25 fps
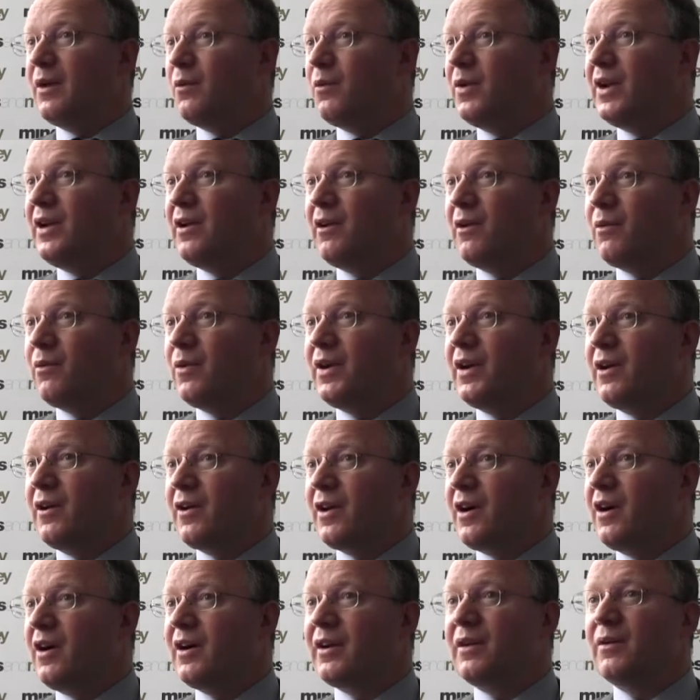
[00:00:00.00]
We're
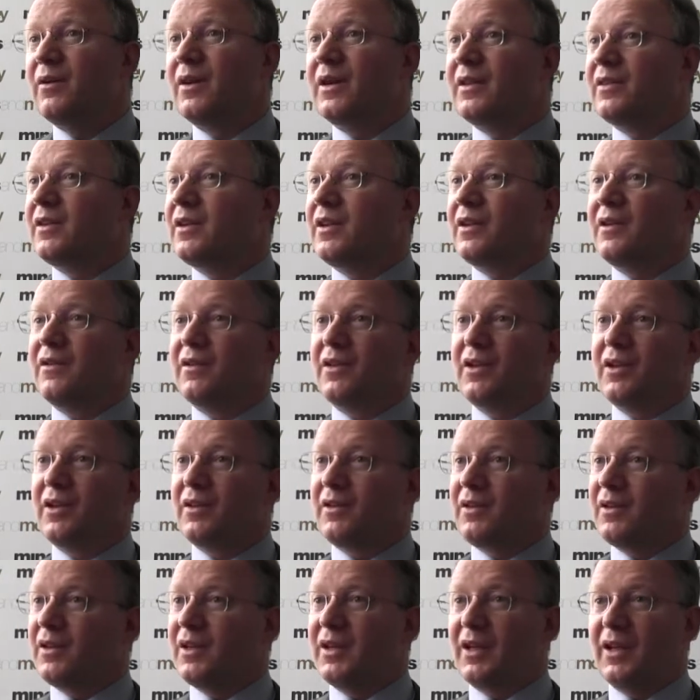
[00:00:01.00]
not arguing that
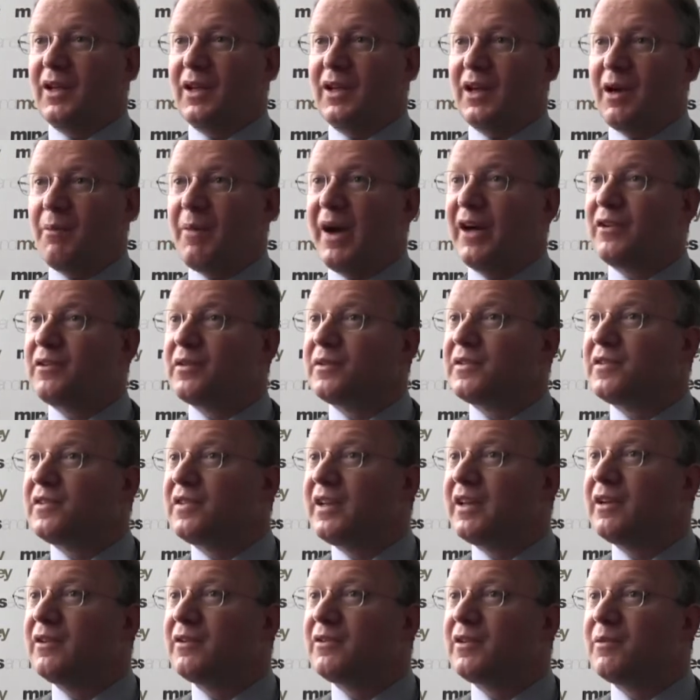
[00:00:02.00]
the amount of
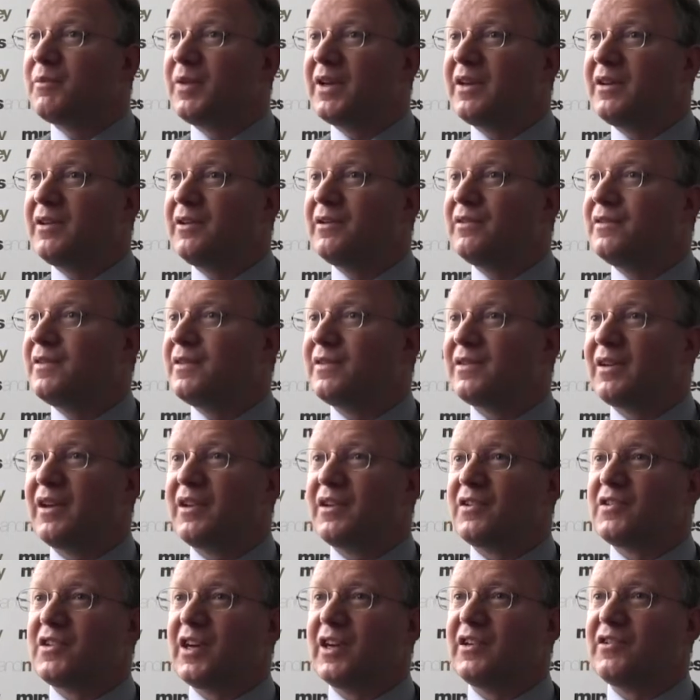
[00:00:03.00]
steel to be used is
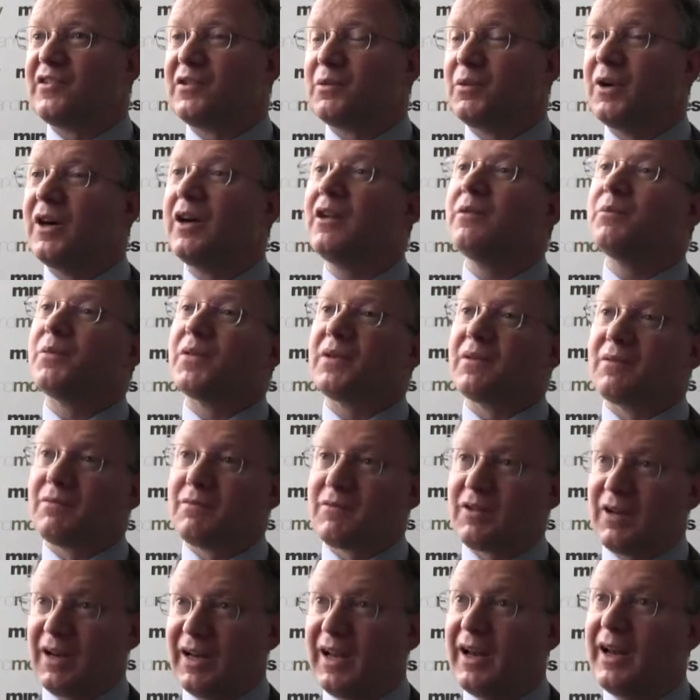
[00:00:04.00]
going to change the world.
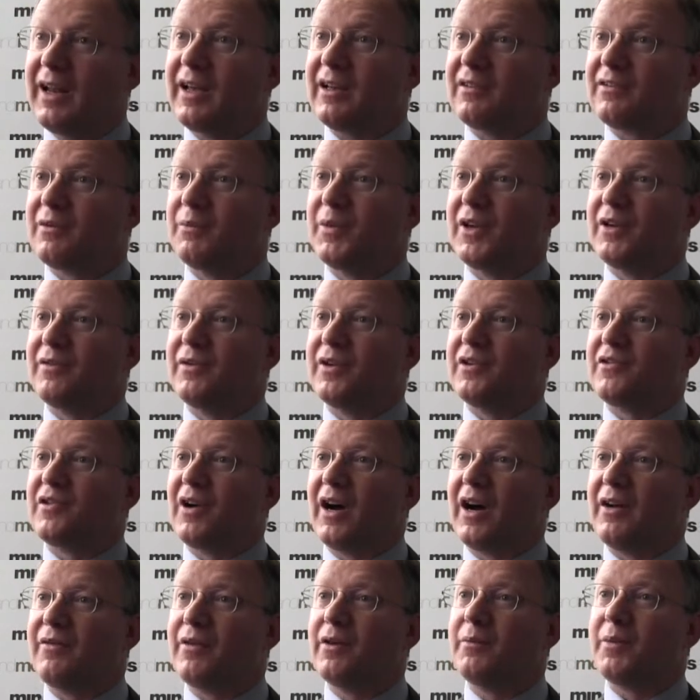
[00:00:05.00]
Clearly it's a bit of a
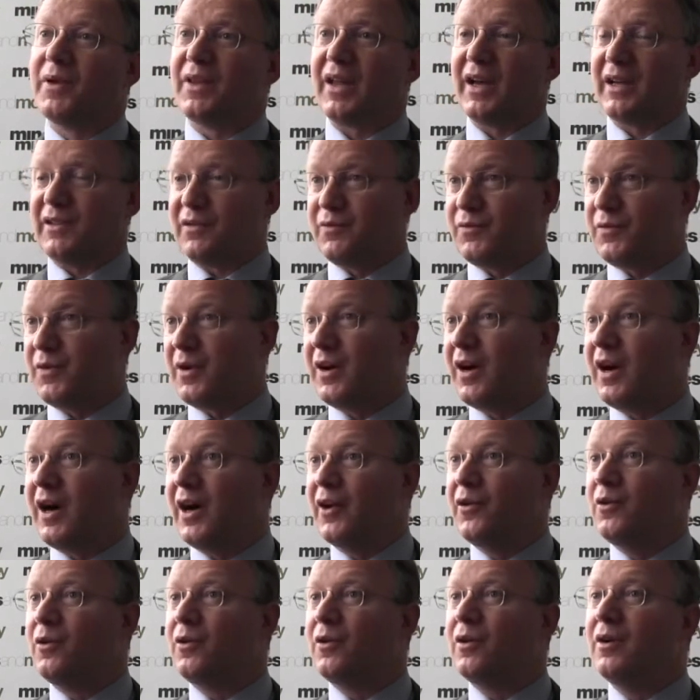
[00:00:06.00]
driver, but that's for
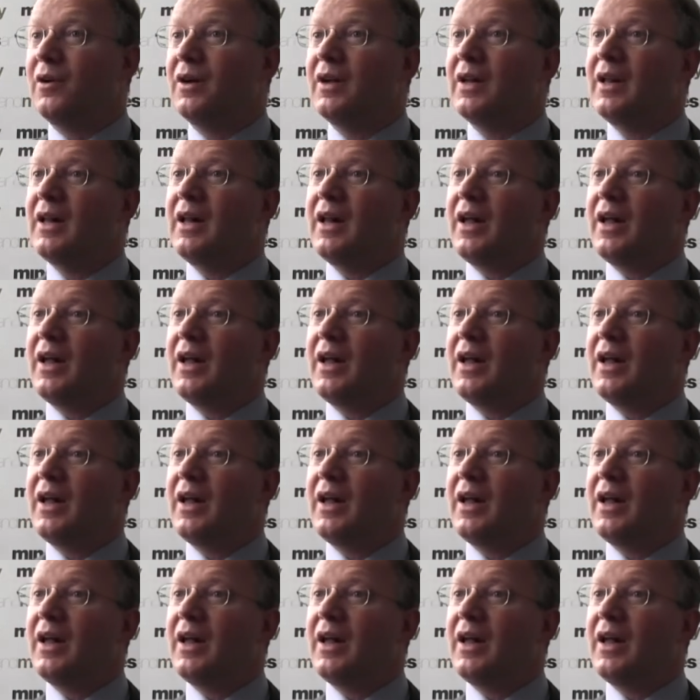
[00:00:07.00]
iron ore.